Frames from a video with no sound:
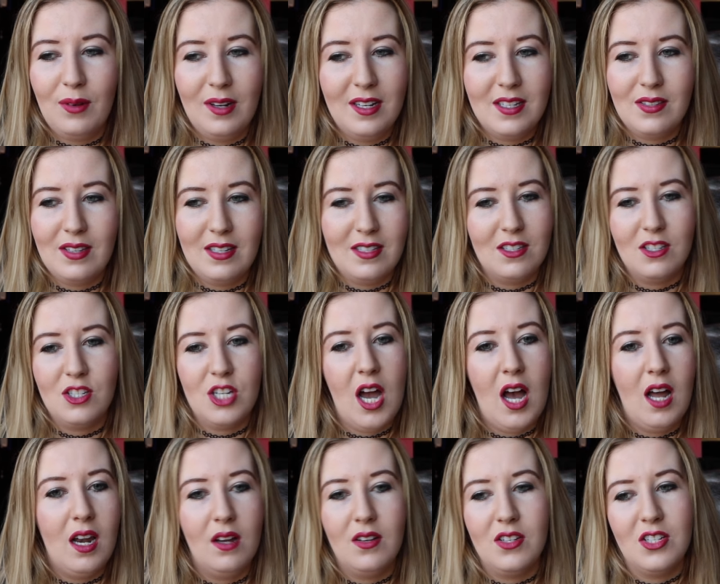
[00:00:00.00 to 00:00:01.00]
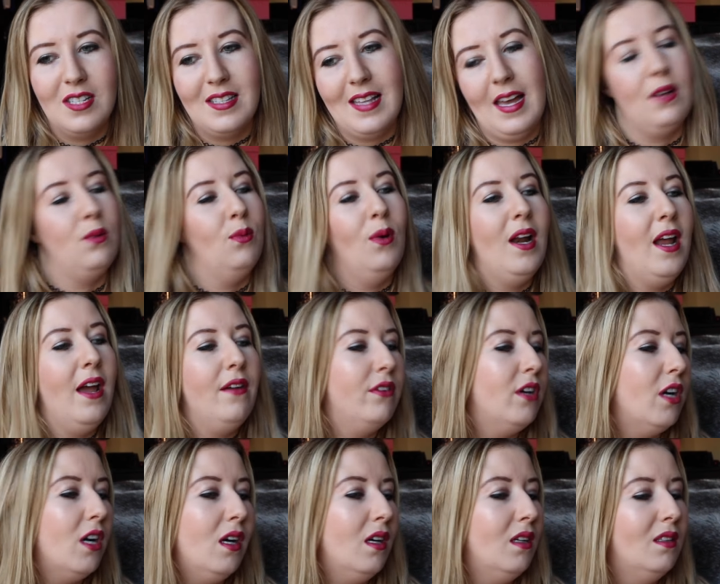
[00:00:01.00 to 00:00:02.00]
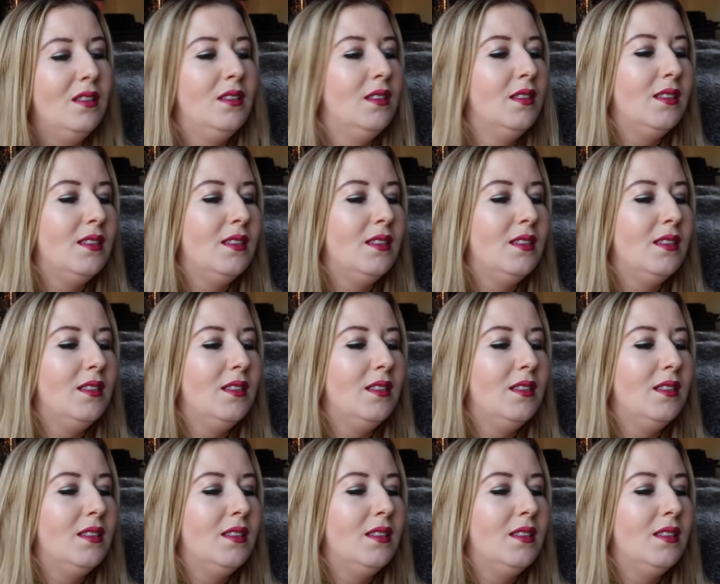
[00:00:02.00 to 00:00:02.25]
Whereas as a child, I was just like, whatever.